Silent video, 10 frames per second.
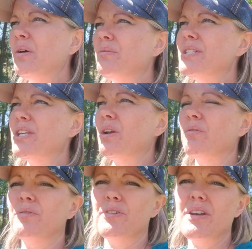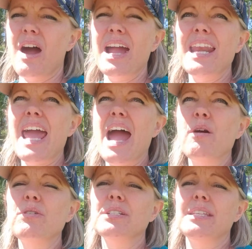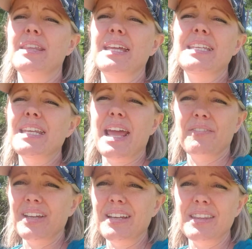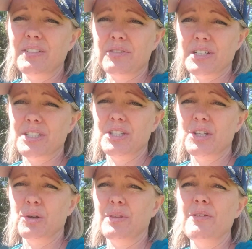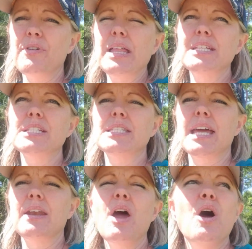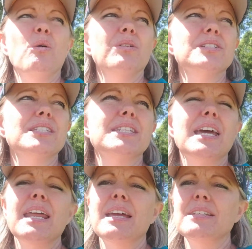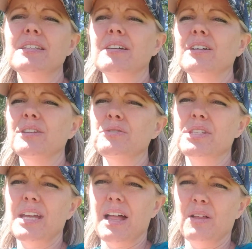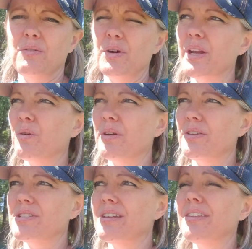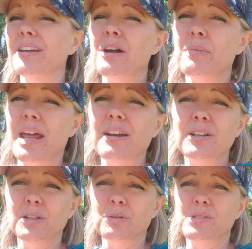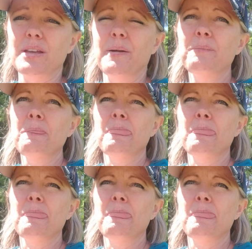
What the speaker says: We stayed over for 9 hours and they didn't have anything for us to do. And they finally just said, well, just deadhead to Colusa, California, where there's nothing coming out of Colusa.